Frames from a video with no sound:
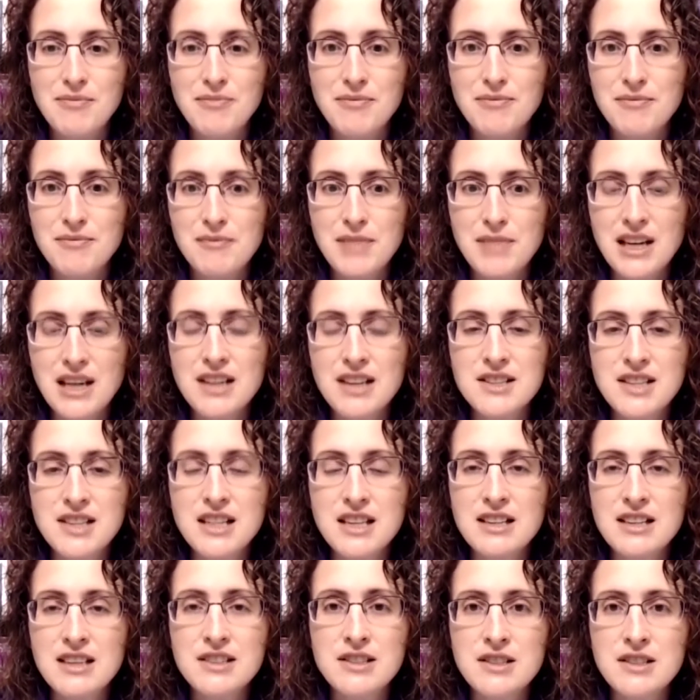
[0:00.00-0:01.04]
because
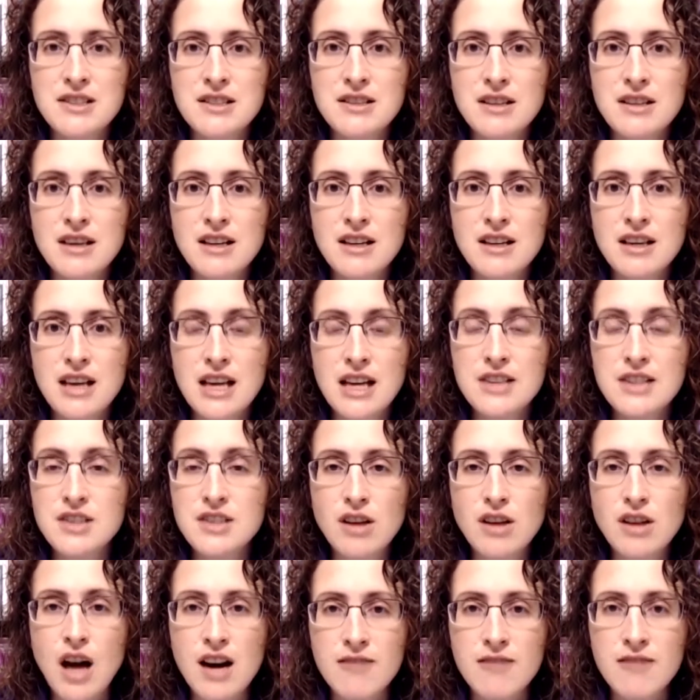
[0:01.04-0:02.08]
it's a
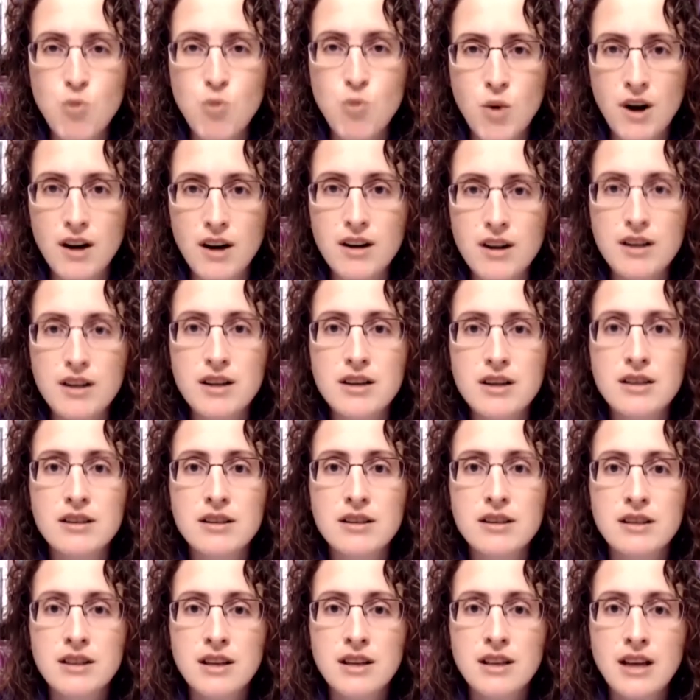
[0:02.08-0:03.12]
lot of work.
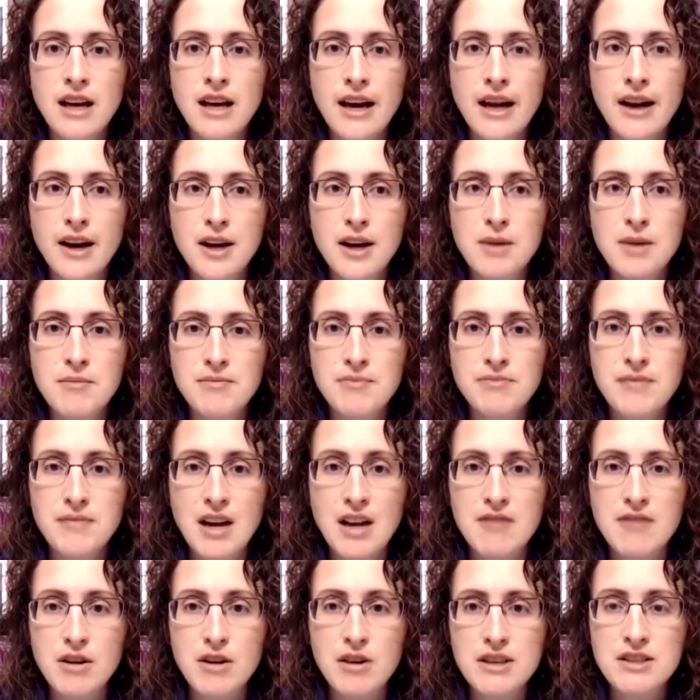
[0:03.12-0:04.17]
I've
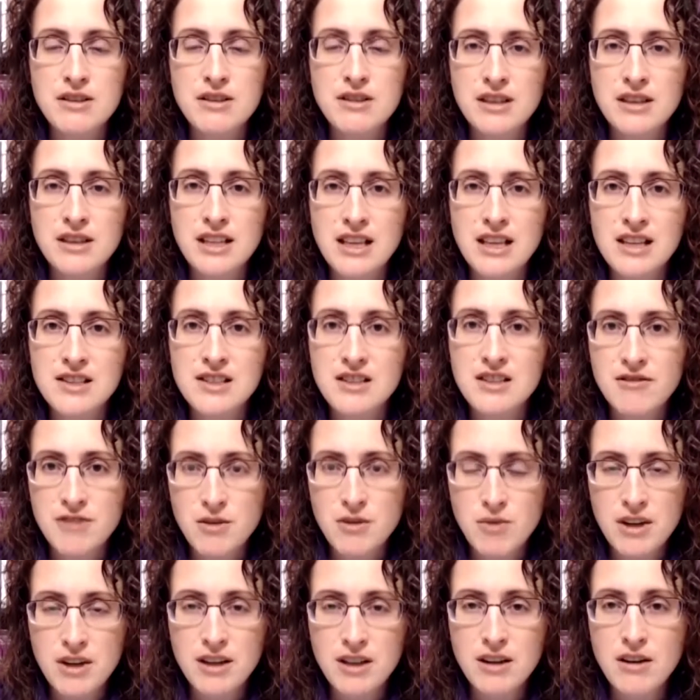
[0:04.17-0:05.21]
always told the kids, if you
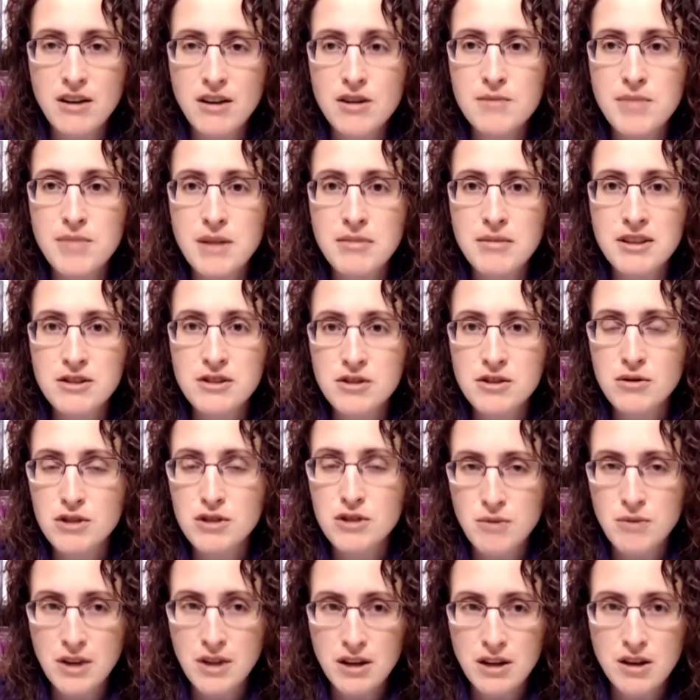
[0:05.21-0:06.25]
want to go to public schools, you
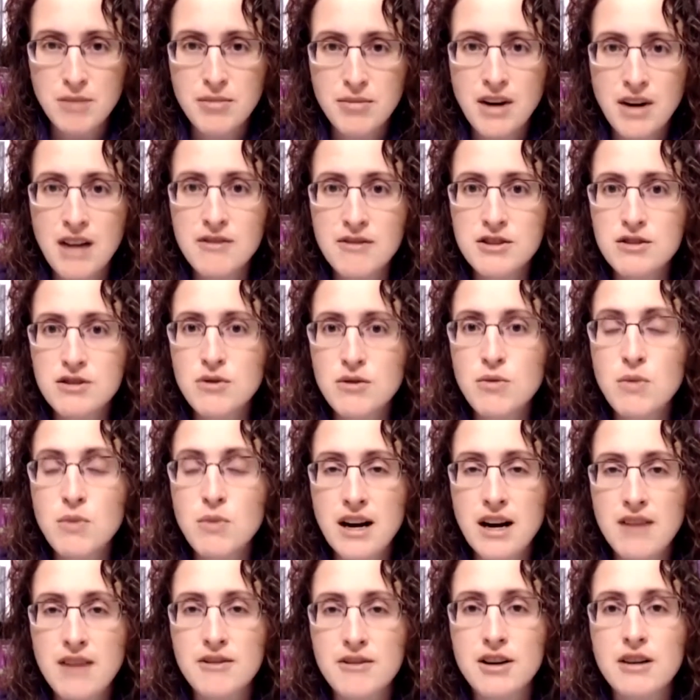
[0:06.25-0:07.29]
want to go to private school,
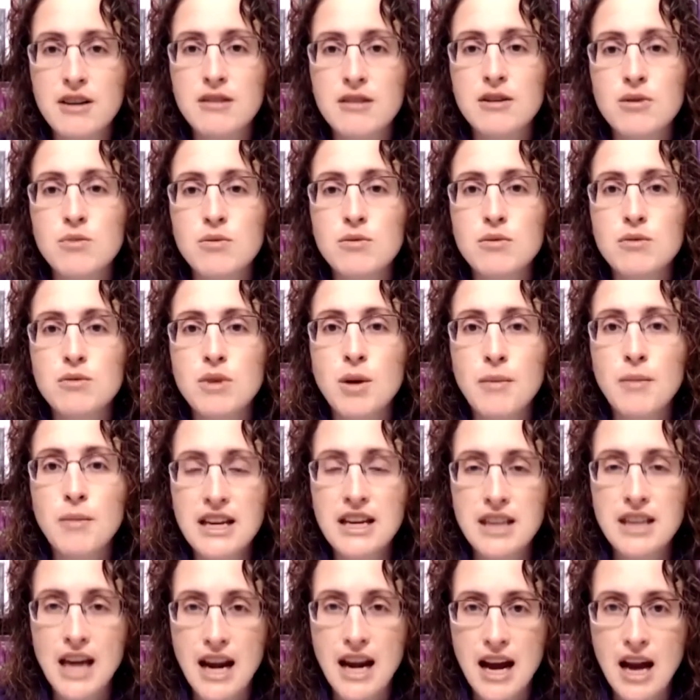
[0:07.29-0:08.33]
whatever, we'll make
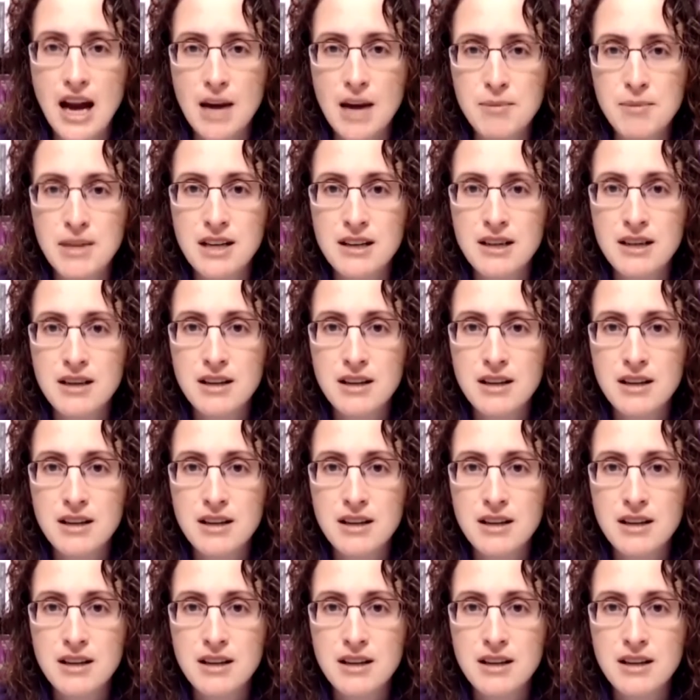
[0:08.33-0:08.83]
that happen.